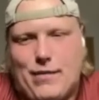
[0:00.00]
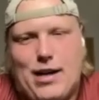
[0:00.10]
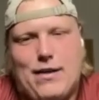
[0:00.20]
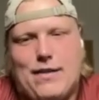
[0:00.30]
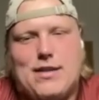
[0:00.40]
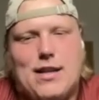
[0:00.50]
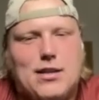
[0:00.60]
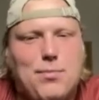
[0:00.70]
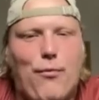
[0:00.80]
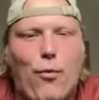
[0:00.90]
I've said
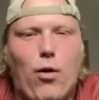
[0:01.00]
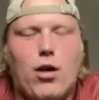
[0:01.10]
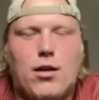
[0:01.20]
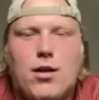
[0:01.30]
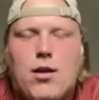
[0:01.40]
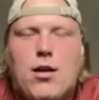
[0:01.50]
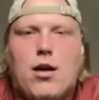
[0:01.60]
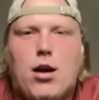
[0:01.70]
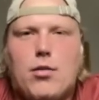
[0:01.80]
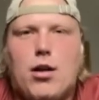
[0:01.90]
this before
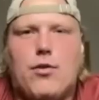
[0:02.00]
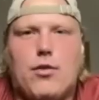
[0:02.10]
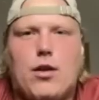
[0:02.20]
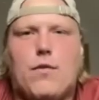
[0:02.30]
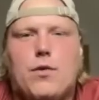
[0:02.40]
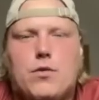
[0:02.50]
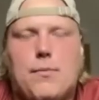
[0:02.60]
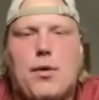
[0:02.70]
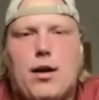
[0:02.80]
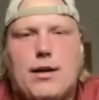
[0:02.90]
on other interviews
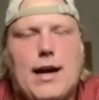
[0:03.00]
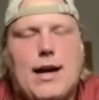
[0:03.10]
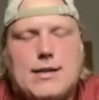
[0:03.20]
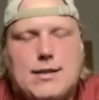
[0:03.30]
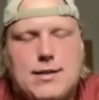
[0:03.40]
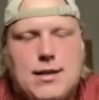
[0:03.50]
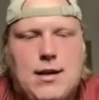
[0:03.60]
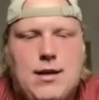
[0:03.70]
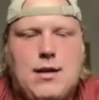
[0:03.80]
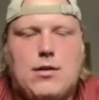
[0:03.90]
and podcasts, is
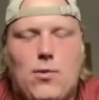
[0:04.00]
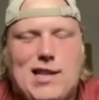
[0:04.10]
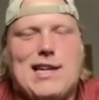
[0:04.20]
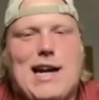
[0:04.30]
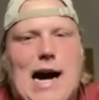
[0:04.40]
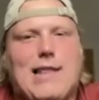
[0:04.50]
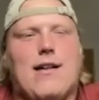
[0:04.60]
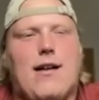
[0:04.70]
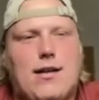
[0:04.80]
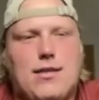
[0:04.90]
the one thing I
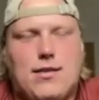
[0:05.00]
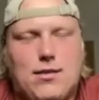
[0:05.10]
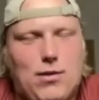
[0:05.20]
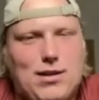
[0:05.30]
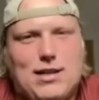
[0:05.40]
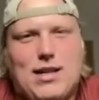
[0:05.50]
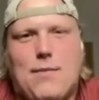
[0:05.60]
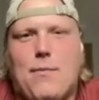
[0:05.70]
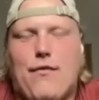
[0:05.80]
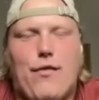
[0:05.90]
thought, and the one thing
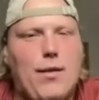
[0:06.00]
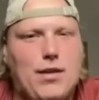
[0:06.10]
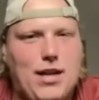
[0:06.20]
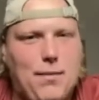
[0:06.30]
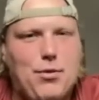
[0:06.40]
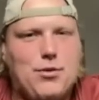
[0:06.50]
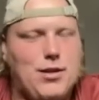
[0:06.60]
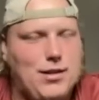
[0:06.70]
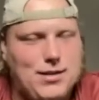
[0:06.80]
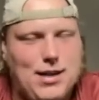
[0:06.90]
that my family kept
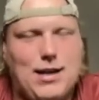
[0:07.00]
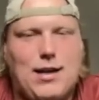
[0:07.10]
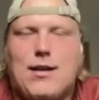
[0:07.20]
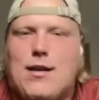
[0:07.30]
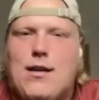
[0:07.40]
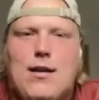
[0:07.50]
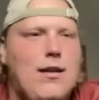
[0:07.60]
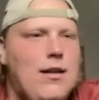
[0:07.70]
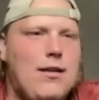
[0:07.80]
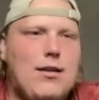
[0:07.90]
pushing is like,
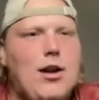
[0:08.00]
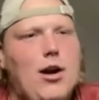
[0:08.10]
you